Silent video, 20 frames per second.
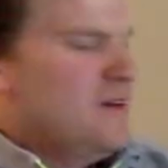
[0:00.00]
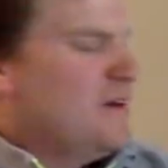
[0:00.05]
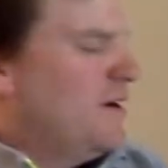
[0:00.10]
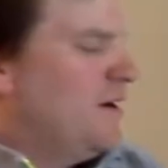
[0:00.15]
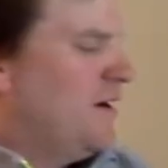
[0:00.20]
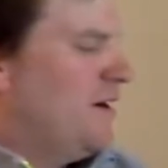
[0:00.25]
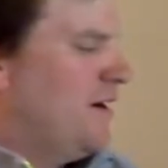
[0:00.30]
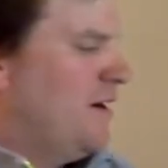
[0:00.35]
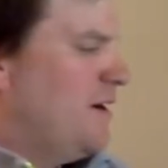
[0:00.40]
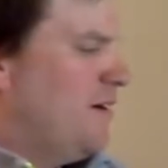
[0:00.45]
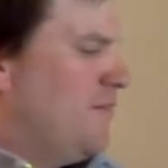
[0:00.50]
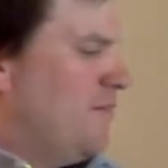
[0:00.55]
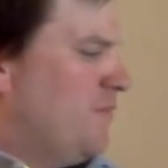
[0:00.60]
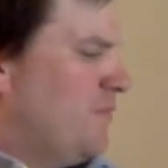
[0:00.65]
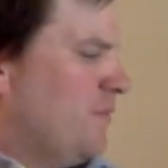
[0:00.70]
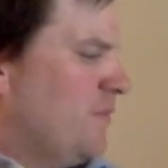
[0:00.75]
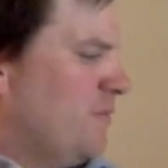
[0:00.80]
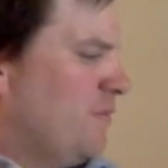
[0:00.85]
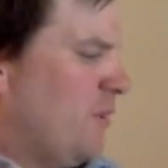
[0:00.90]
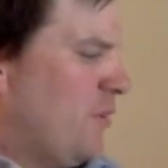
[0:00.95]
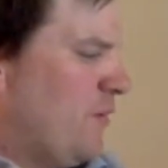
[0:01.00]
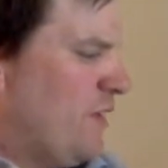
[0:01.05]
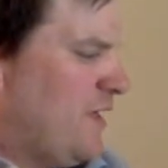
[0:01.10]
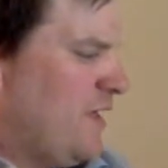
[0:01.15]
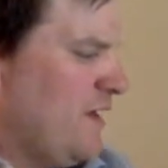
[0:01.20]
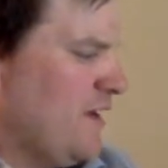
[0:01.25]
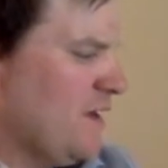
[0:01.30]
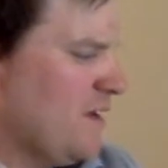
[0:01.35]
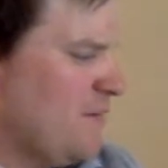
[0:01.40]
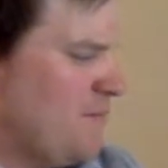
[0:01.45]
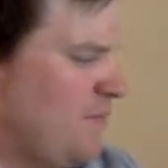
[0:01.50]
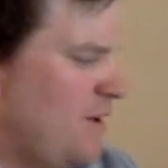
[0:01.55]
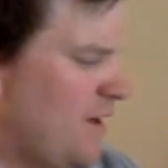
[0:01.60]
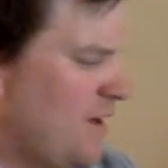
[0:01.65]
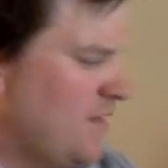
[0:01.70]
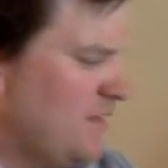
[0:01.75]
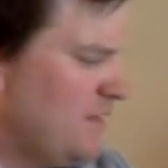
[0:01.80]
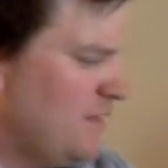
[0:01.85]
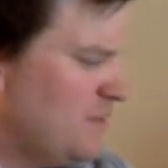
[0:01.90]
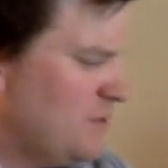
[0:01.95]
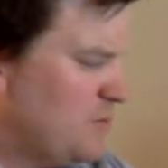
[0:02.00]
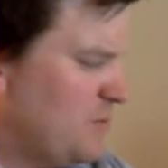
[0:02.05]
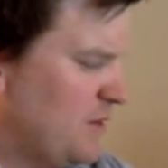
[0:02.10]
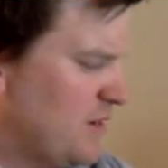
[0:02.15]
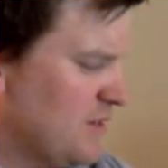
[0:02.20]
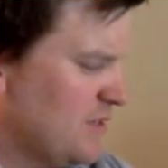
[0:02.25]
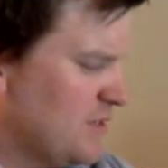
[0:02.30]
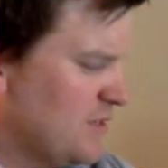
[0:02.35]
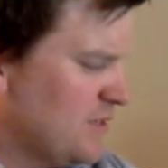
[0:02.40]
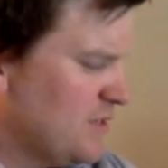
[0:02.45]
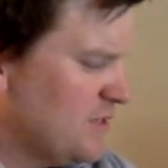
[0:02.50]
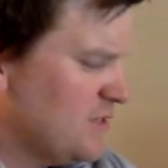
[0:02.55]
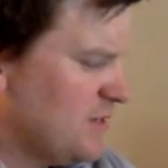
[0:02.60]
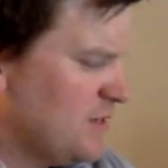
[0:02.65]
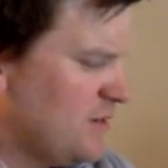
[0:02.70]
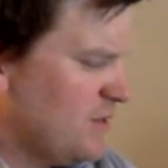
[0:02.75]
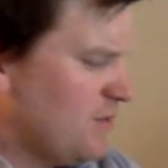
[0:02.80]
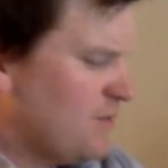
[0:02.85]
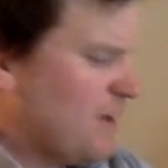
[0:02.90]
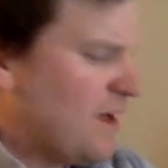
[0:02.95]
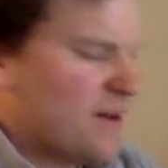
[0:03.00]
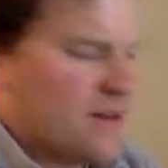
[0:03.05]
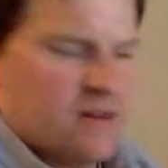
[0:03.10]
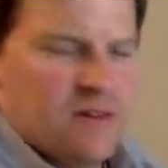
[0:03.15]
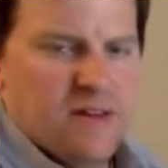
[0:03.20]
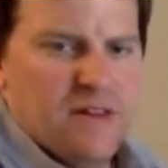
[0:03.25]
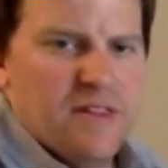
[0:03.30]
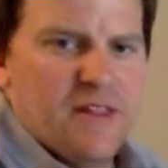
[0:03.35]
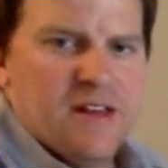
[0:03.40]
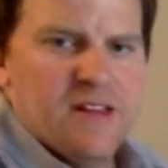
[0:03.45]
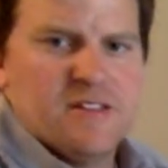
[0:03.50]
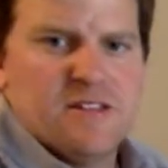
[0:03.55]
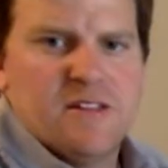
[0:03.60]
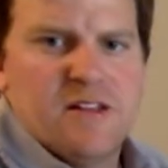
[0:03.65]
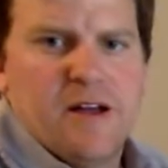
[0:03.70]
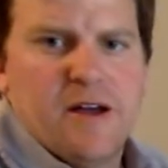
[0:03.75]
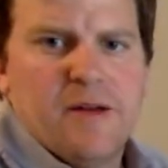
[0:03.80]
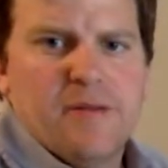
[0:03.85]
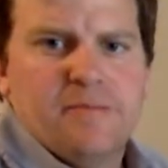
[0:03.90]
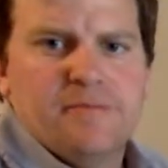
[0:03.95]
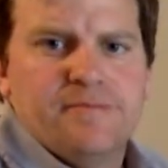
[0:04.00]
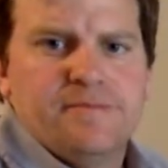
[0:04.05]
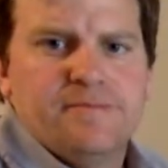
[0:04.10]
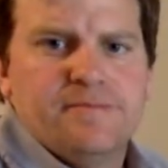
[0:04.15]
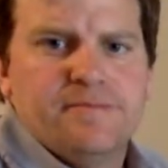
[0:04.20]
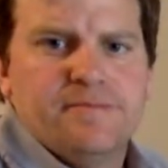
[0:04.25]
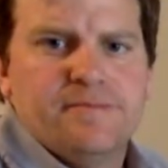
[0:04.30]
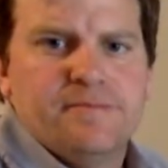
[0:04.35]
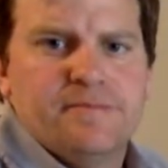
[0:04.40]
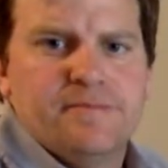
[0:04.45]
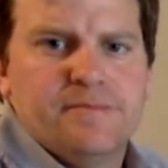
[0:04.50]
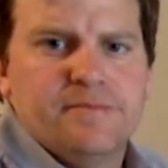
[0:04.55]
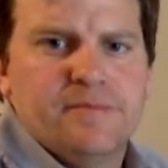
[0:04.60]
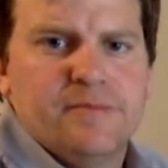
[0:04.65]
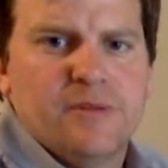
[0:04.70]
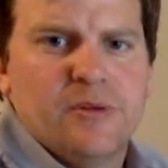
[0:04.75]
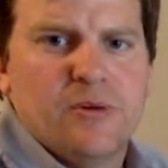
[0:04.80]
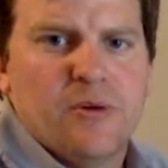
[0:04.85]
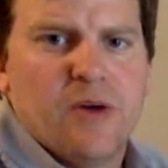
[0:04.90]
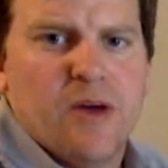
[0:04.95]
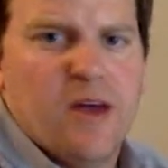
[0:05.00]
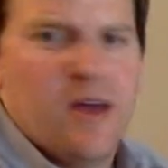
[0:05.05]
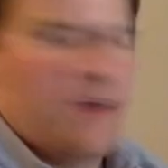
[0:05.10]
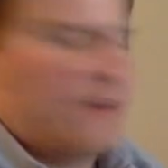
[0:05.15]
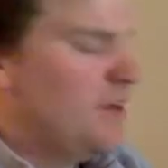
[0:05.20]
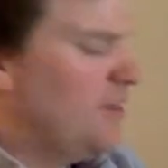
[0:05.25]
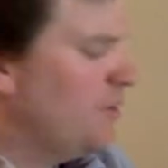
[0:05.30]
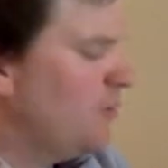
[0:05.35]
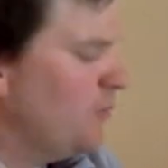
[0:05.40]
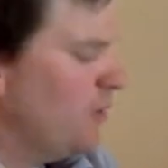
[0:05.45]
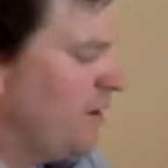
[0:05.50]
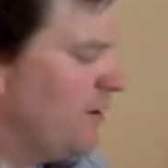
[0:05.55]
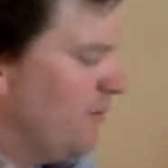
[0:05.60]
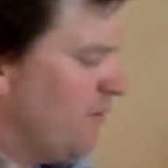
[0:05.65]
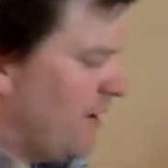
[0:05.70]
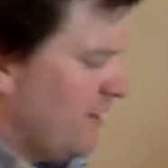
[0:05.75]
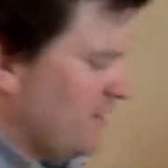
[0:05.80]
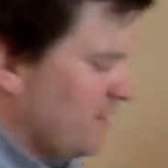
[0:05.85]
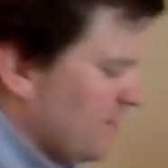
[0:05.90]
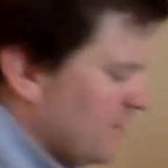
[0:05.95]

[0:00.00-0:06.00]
but we can't combine these because this is under the radical and that's not. Okay, another way to write